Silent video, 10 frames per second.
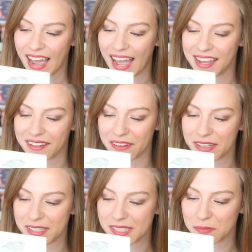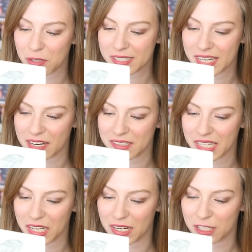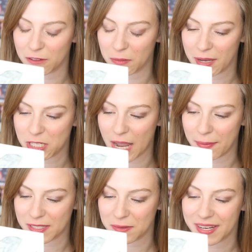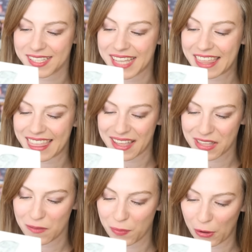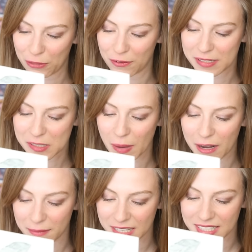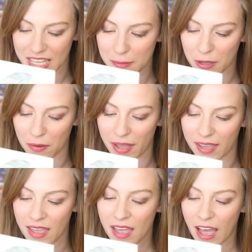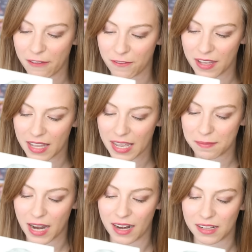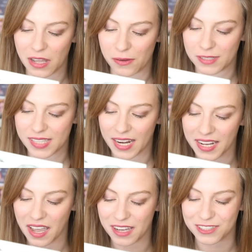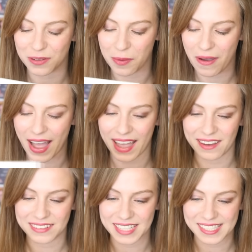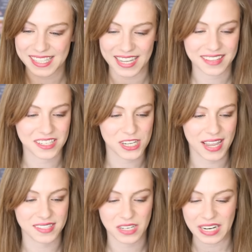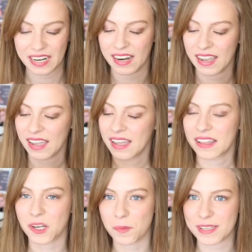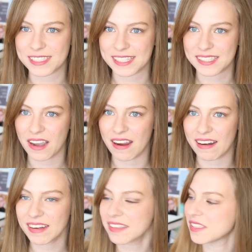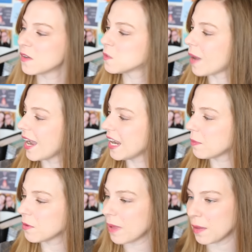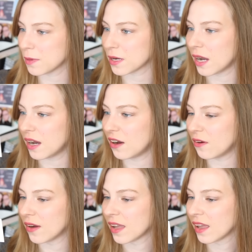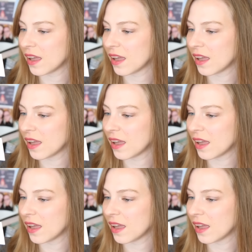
I included some more stickers and goodies for my shop as a way to say thank you both for inspiring me to keep going. I feel like I'm not alone. Sending hugs from Ohio, Lizzie. And then she has her little business card. So it's Pineapple Paper Co.